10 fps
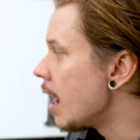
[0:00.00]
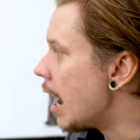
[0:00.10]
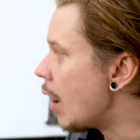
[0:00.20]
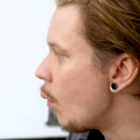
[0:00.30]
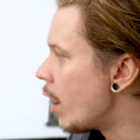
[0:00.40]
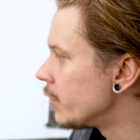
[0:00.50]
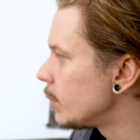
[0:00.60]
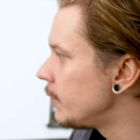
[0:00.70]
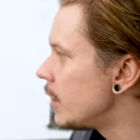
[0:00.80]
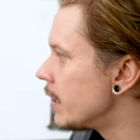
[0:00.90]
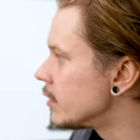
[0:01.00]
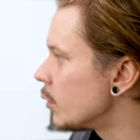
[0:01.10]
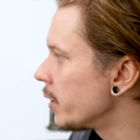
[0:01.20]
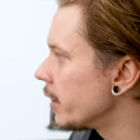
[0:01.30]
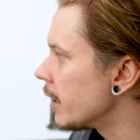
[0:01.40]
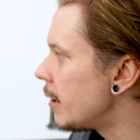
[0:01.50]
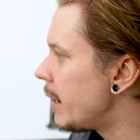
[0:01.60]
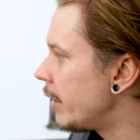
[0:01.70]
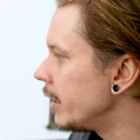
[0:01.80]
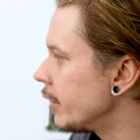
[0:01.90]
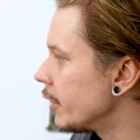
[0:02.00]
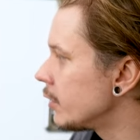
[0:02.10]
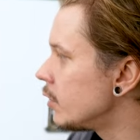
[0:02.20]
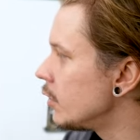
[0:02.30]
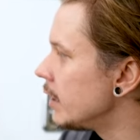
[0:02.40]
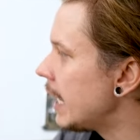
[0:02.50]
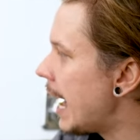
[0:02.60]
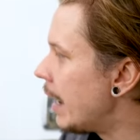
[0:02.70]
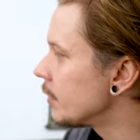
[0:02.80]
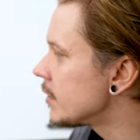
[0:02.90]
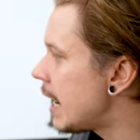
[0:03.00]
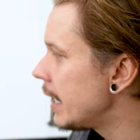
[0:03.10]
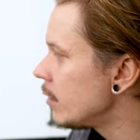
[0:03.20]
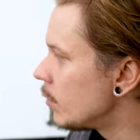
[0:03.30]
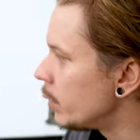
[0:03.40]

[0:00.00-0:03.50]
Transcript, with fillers: Uh, once we've done so, we're gonna come out here to the outside.